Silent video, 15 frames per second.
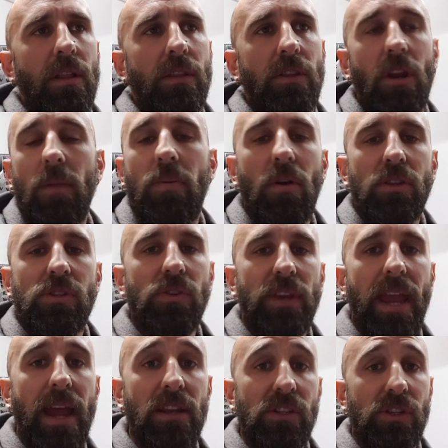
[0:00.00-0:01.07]
The only person who
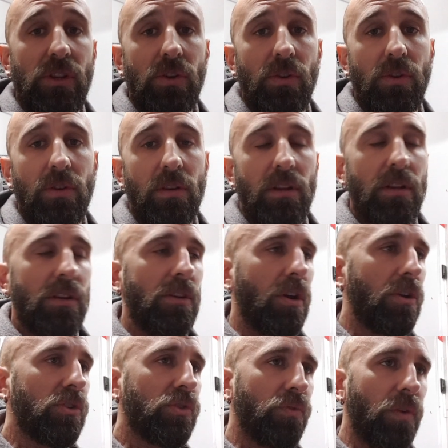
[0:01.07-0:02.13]
can is you.
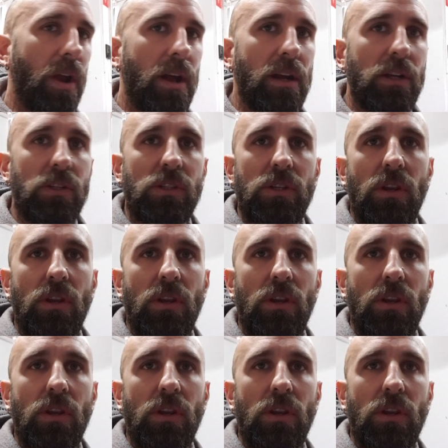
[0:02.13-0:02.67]
No drugs,